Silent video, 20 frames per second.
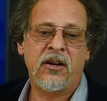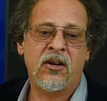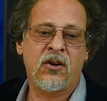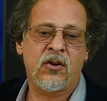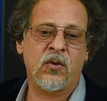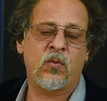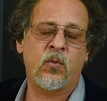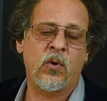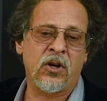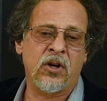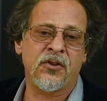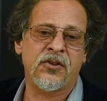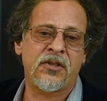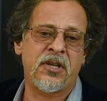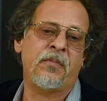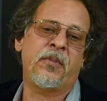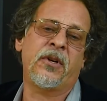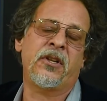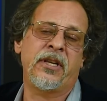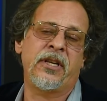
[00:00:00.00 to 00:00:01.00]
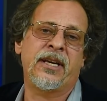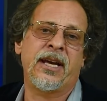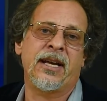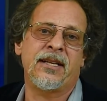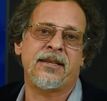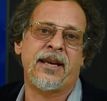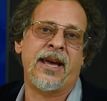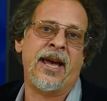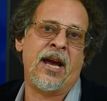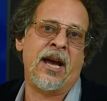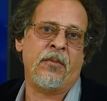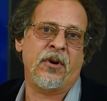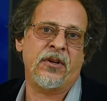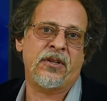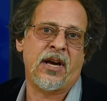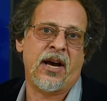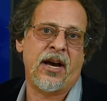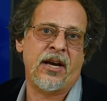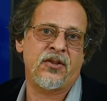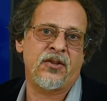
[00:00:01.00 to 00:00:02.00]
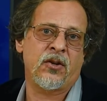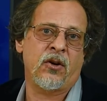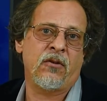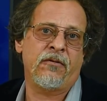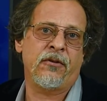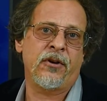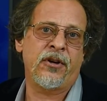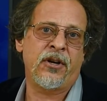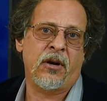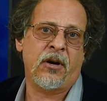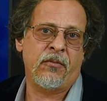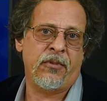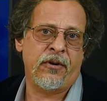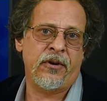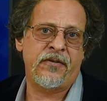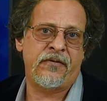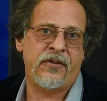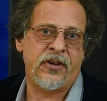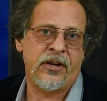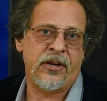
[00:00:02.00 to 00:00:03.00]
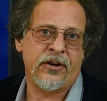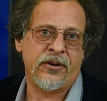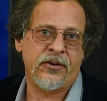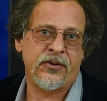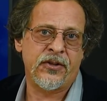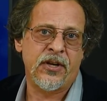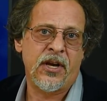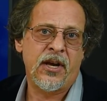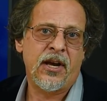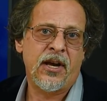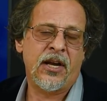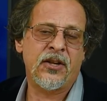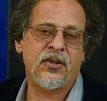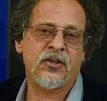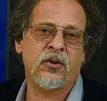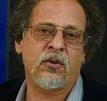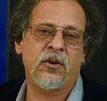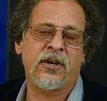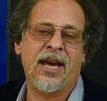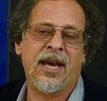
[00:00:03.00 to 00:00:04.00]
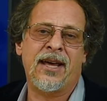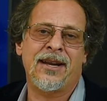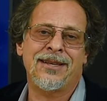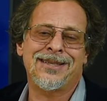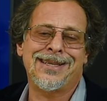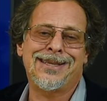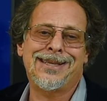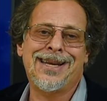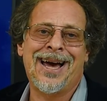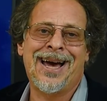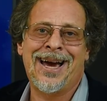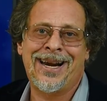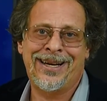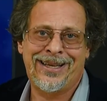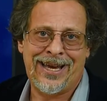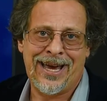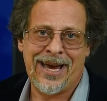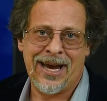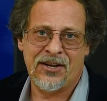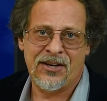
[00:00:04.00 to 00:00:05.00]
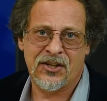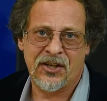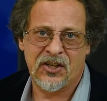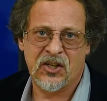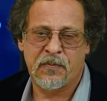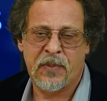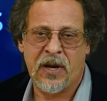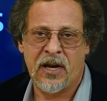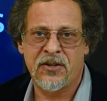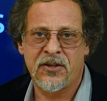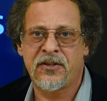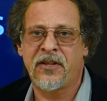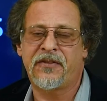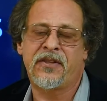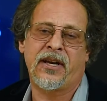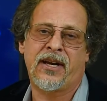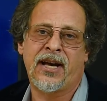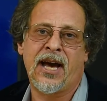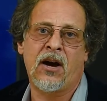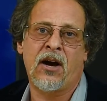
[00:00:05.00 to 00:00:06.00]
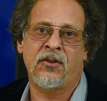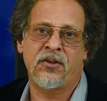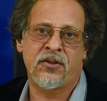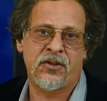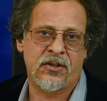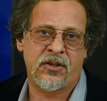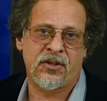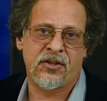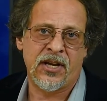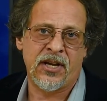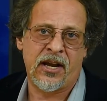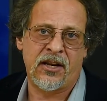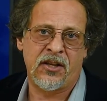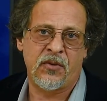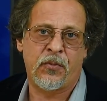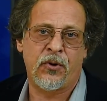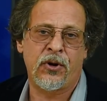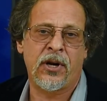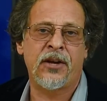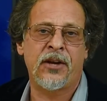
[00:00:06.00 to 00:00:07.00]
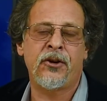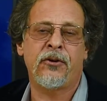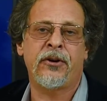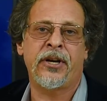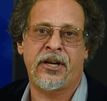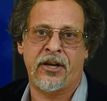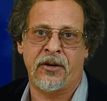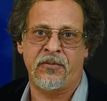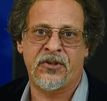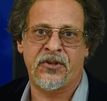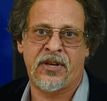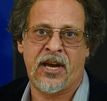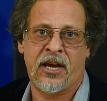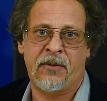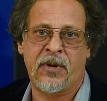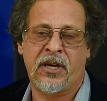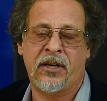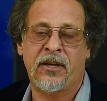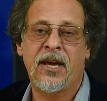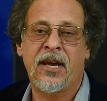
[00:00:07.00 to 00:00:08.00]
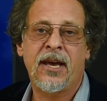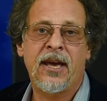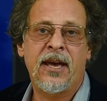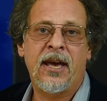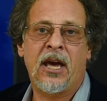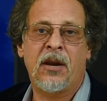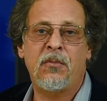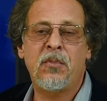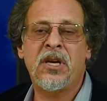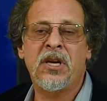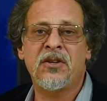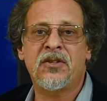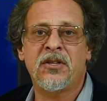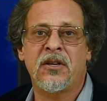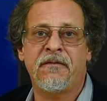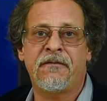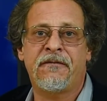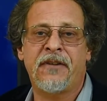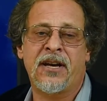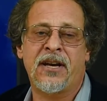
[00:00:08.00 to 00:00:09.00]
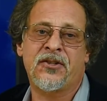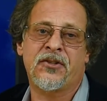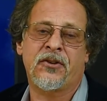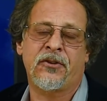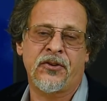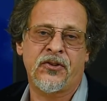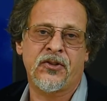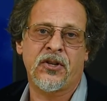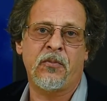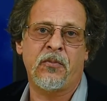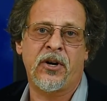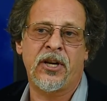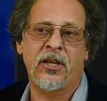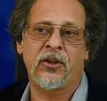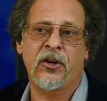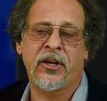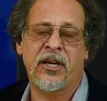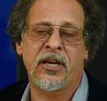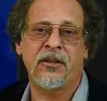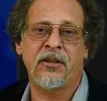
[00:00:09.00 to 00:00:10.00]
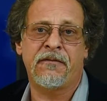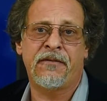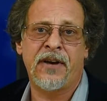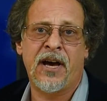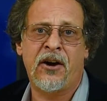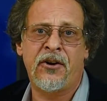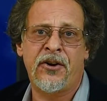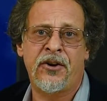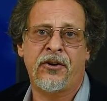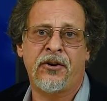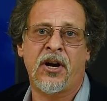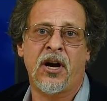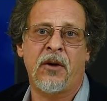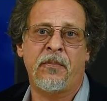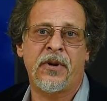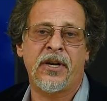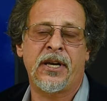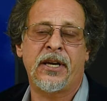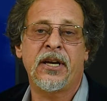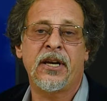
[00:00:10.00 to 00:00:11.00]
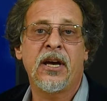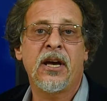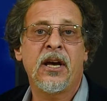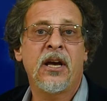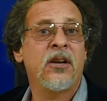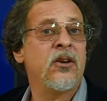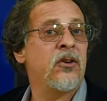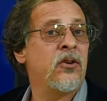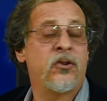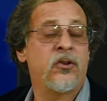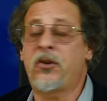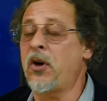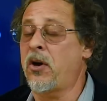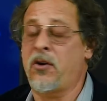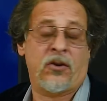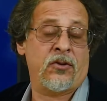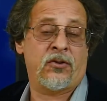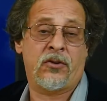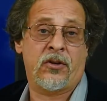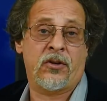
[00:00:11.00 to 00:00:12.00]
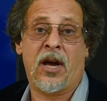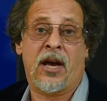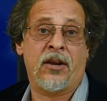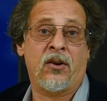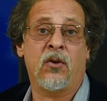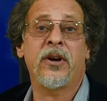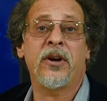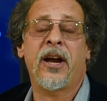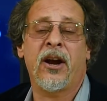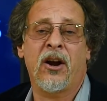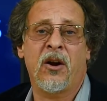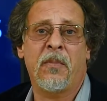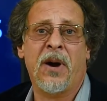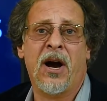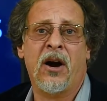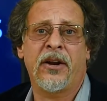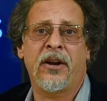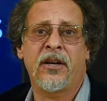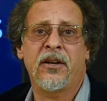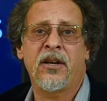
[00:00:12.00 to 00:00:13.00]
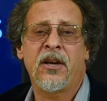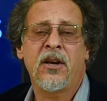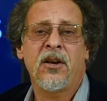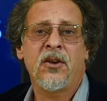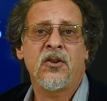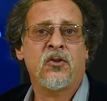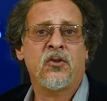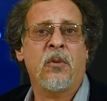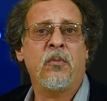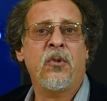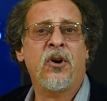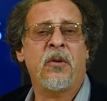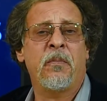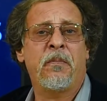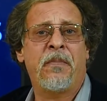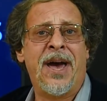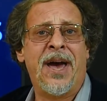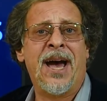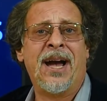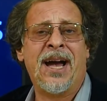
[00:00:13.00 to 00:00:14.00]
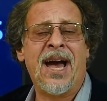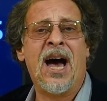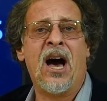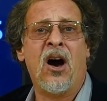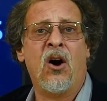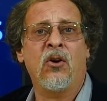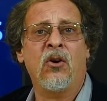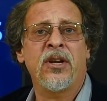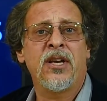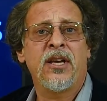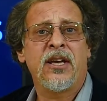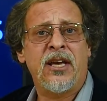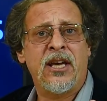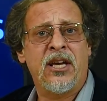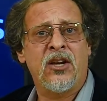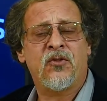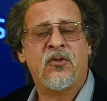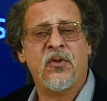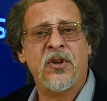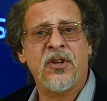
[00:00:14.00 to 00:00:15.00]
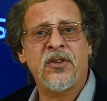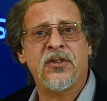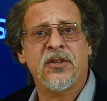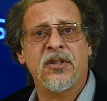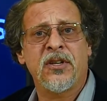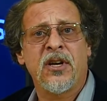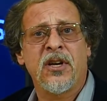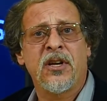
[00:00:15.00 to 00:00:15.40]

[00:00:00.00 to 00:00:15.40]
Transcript: Goodwill typically gets amortized over a number of years, and so again, it's a non-cash expense that the accountants decided to put on your income statement, and me as an investor or somebody looking to value your company, I don't care about it. So I'm going to back out interest,